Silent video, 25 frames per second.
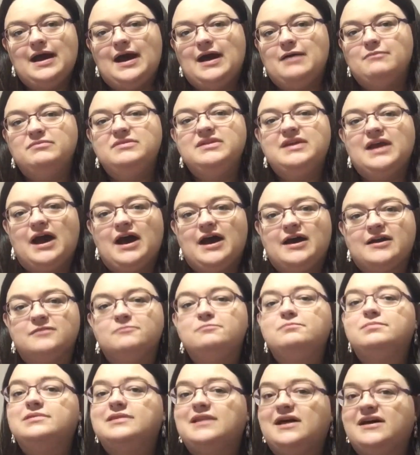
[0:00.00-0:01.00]
yarn
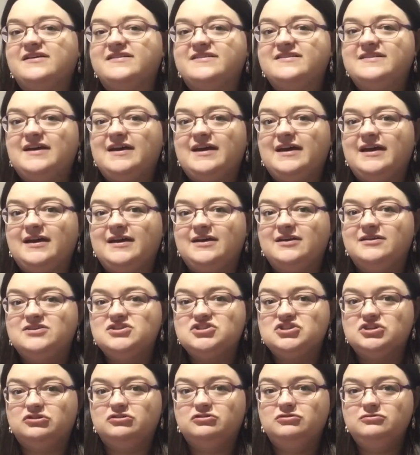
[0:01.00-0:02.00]
plus a
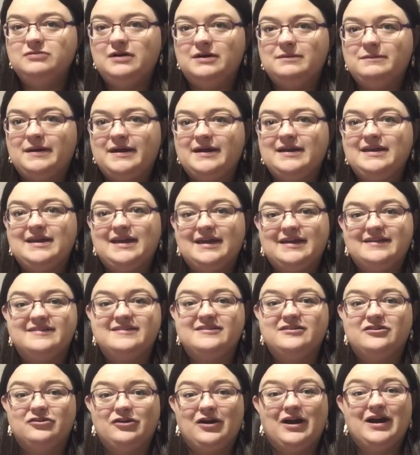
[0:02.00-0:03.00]
shawl, I'm like, yes,
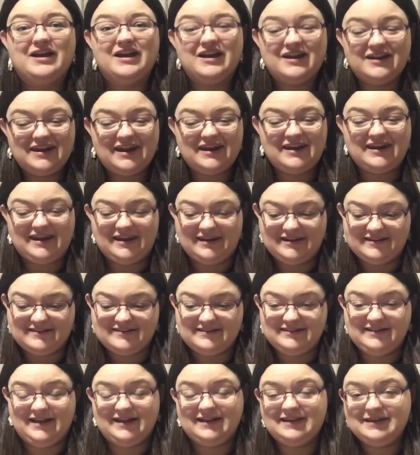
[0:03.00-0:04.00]
no, I'm going to need a
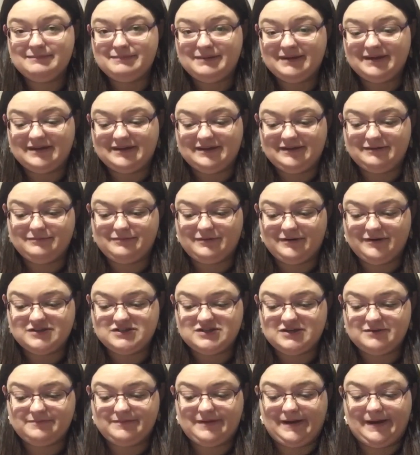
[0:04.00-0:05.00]
slightly bigger
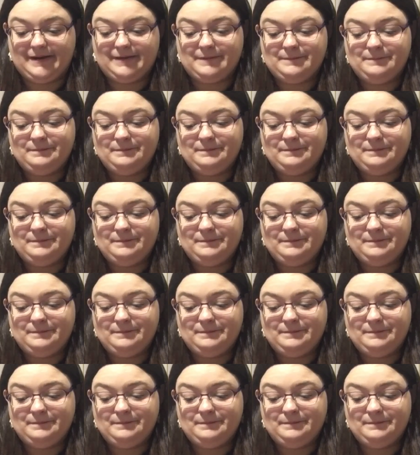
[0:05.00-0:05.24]
project bag.